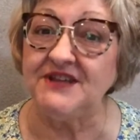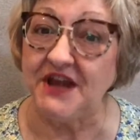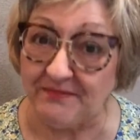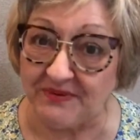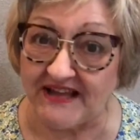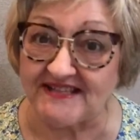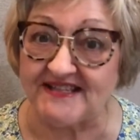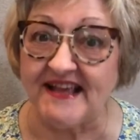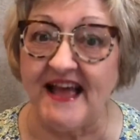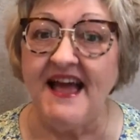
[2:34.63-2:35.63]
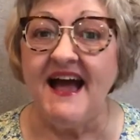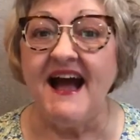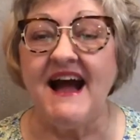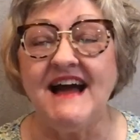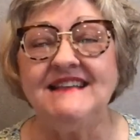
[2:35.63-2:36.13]
templates.
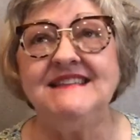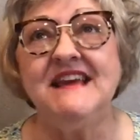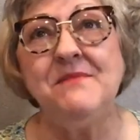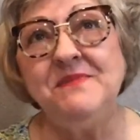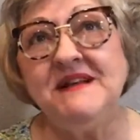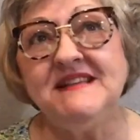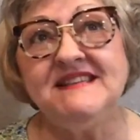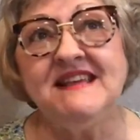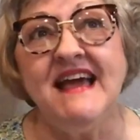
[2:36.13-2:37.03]
Templates